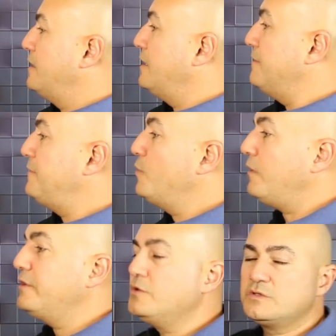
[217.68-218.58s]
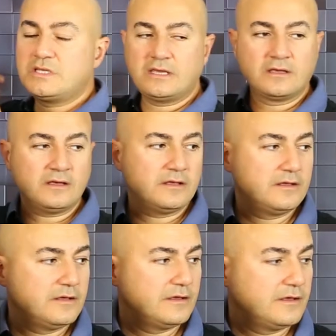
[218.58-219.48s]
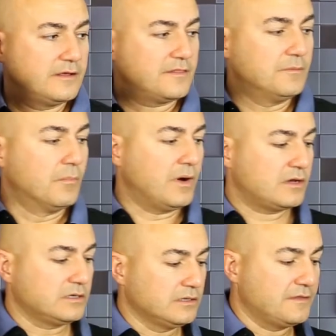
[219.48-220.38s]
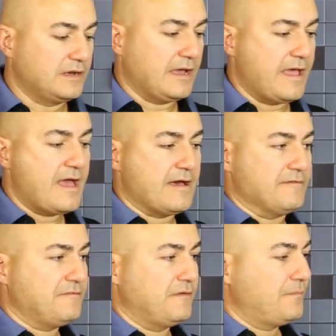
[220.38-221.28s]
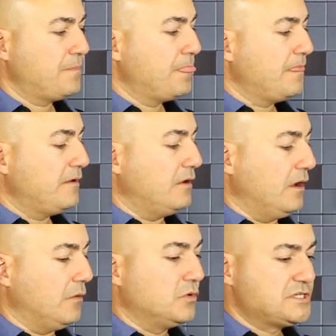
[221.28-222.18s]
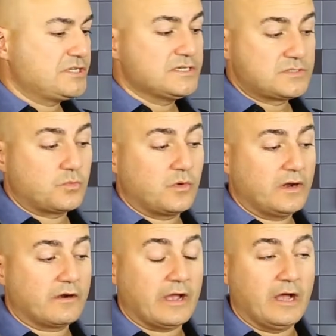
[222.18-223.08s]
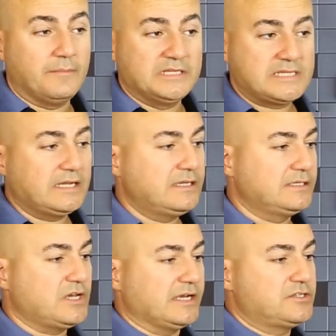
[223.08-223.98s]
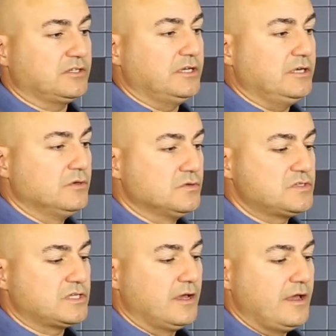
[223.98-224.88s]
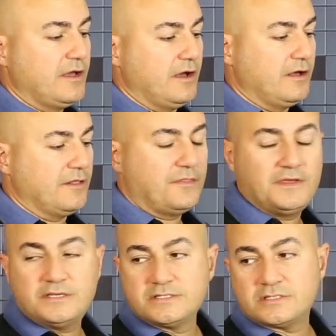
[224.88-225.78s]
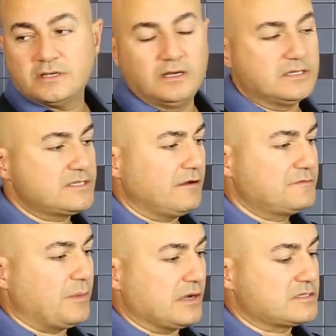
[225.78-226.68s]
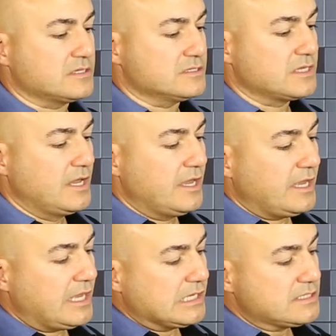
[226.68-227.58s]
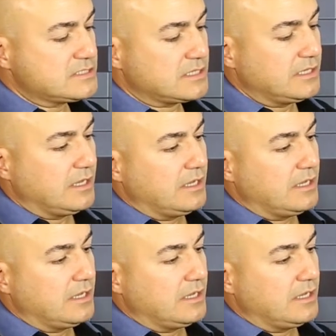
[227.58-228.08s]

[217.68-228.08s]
if you are using the model that I have, which is where I'm intending to actually use these softboxes, is